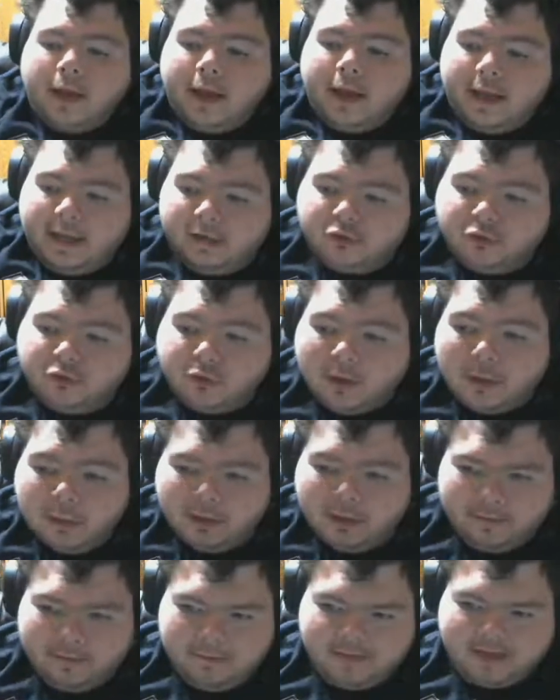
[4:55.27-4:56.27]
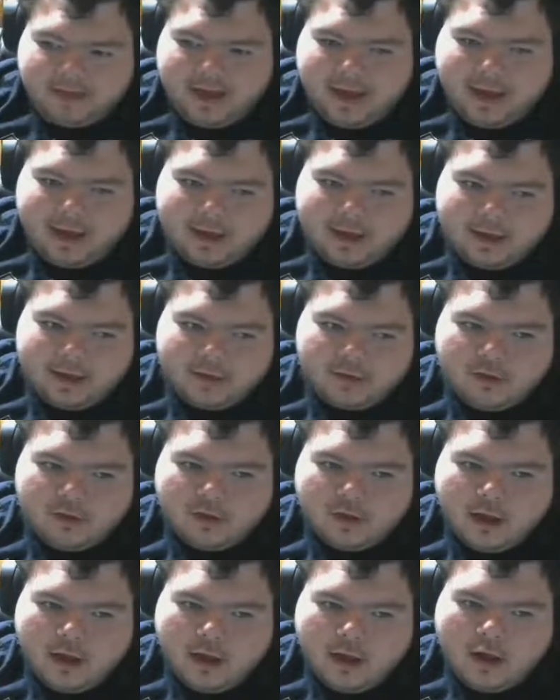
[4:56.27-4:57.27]
as you get what I'm saying is,
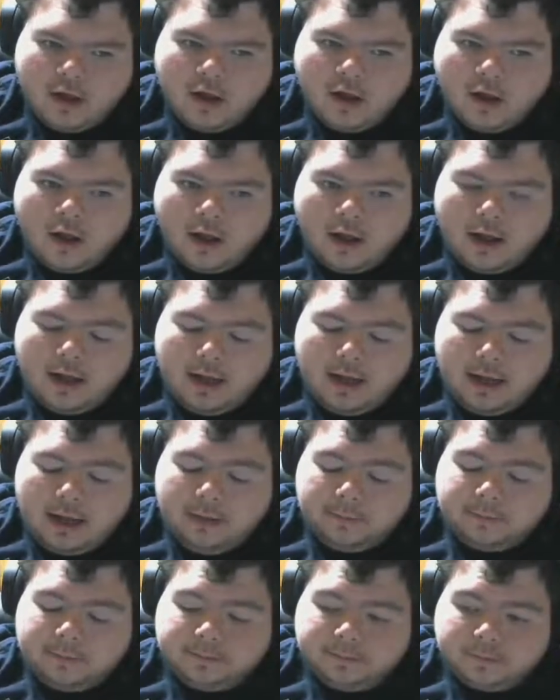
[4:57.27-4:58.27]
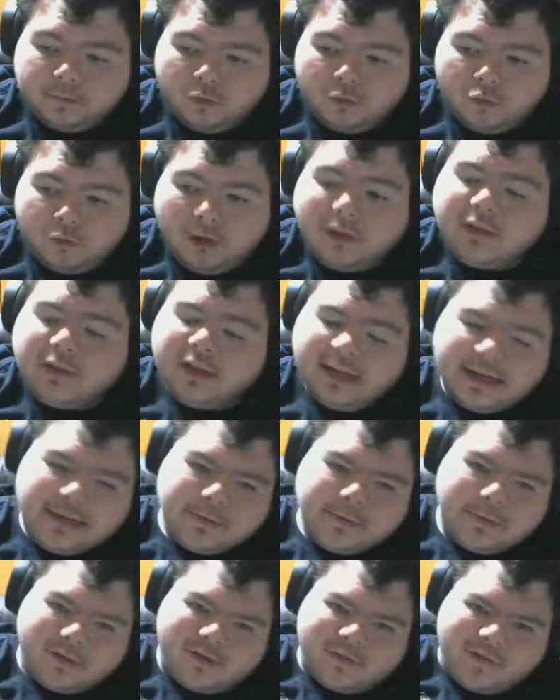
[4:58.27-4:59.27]
um, Resident
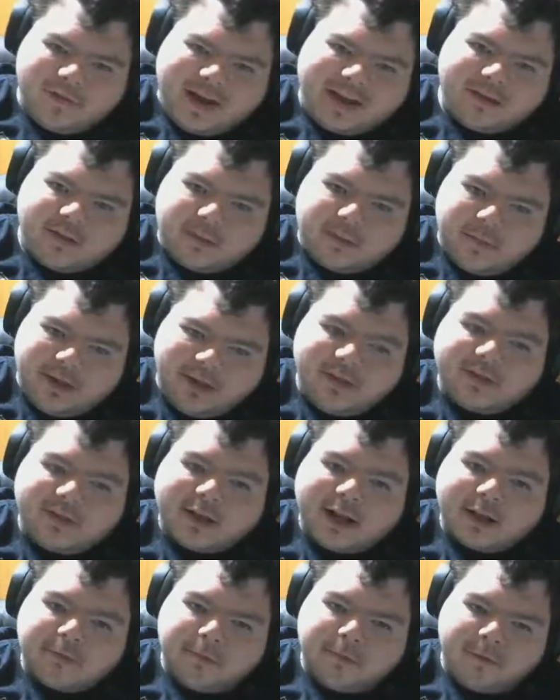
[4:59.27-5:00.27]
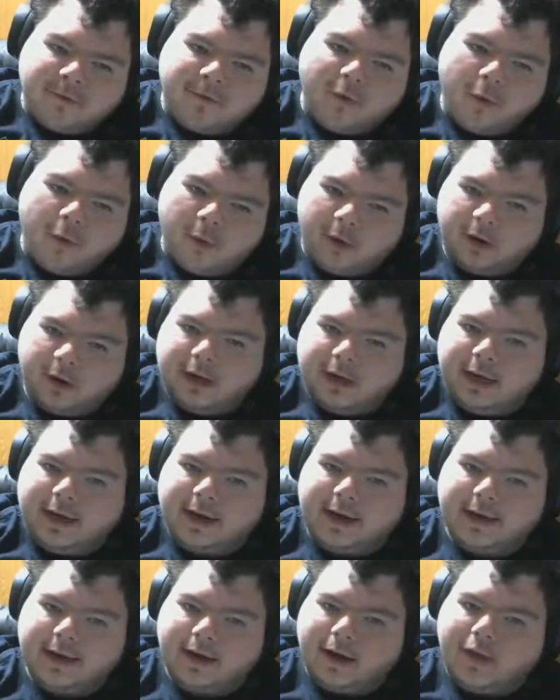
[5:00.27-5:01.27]
Evil has faked somebody's death before, and
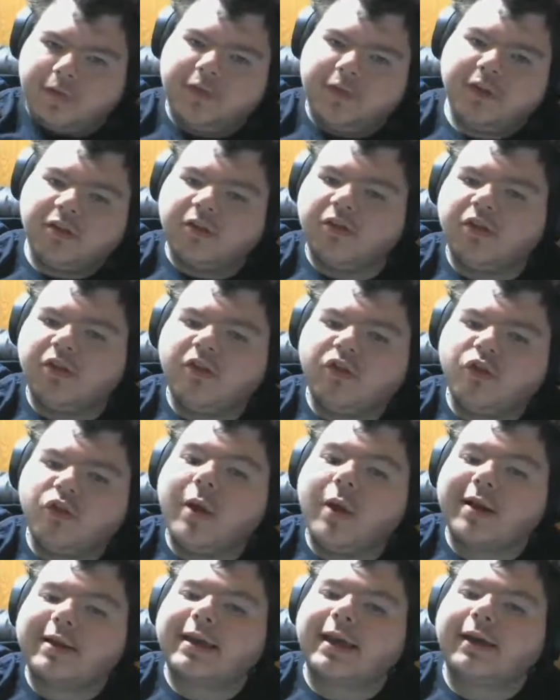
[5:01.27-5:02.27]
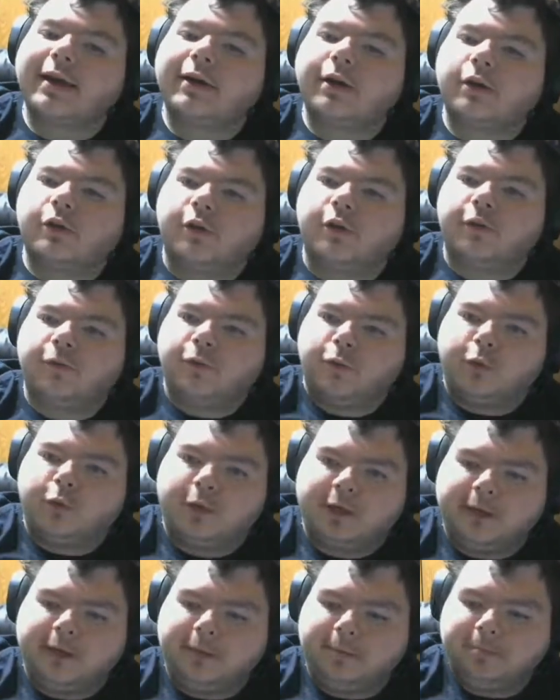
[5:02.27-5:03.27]
this is just too out of character for
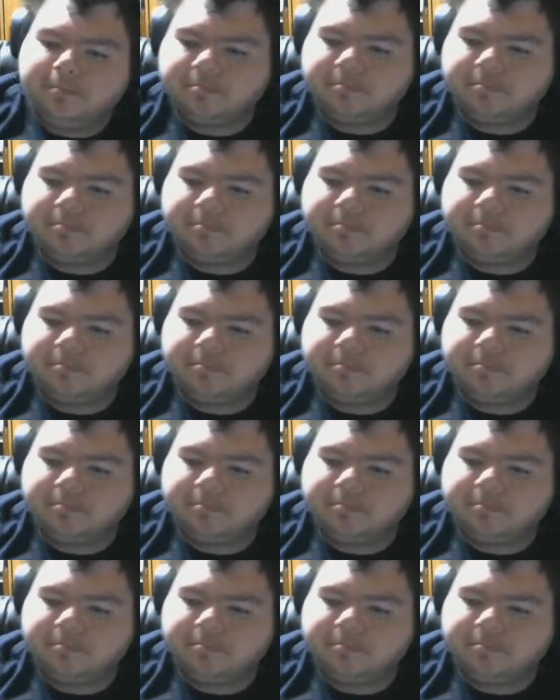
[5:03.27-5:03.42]
him.